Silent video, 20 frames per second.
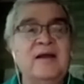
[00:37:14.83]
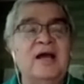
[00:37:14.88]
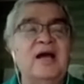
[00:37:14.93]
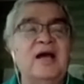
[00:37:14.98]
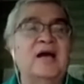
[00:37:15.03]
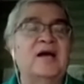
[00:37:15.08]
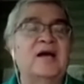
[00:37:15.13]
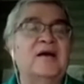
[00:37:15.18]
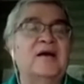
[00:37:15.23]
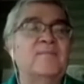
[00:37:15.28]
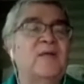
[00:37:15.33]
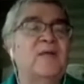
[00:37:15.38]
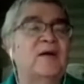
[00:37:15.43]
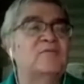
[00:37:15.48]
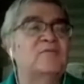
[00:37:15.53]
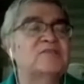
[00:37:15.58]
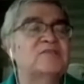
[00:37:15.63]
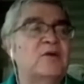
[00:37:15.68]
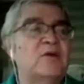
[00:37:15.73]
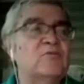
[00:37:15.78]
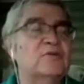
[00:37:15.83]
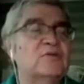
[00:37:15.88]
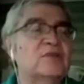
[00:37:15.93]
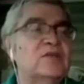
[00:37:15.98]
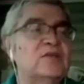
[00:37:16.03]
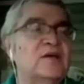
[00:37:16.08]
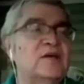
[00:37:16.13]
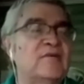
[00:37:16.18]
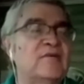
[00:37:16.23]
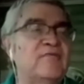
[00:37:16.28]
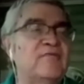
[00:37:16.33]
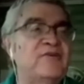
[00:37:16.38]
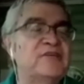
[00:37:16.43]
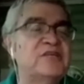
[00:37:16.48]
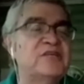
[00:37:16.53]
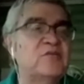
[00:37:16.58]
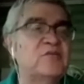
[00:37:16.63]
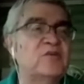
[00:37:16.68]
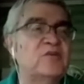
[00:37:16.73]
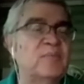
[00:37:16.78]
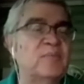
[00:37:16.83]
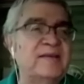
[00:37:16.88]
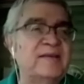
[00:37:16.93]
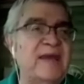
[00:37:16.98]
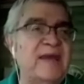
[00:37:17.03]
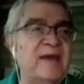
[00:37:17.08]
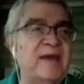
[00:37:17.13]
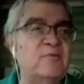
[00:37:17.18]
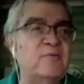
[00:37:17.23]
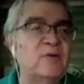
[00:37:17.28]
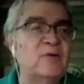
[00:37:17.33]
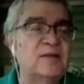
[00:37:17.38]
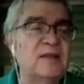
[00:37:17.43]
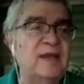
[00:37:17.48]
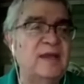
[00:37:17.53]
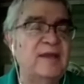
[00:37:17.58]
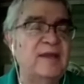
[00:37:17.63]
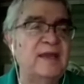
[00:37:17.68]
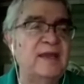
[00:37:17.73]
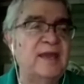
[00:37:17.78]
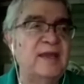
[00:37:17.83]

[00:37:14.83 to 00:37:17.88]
I was out fishing with my dad one day,